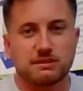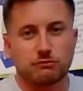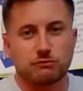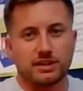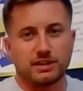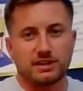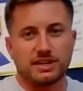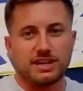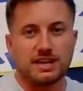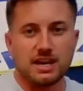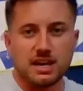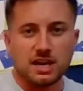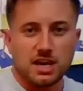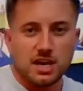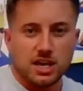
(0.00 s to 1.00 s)
can really,
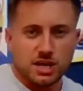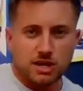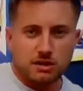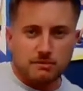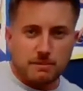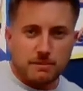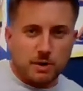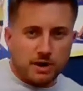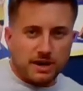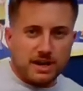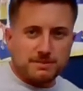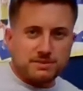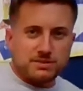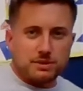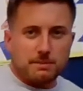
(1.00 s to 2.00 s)
remember our
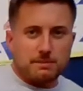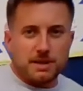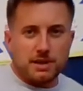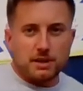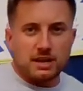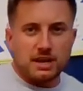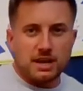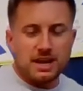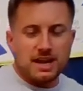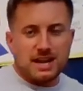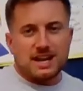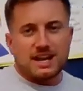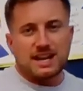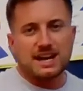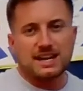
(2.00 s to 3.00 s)
hips are up here,
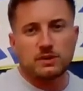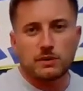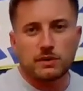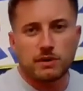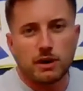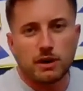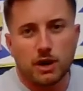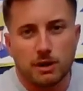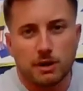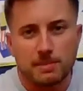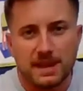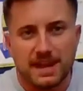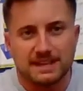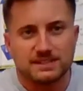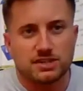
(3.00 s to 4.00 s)
kind of where our
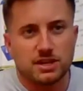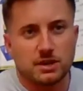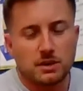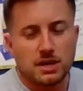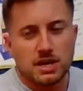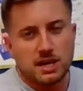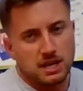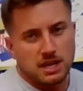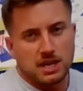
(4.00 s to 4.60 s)
pants go.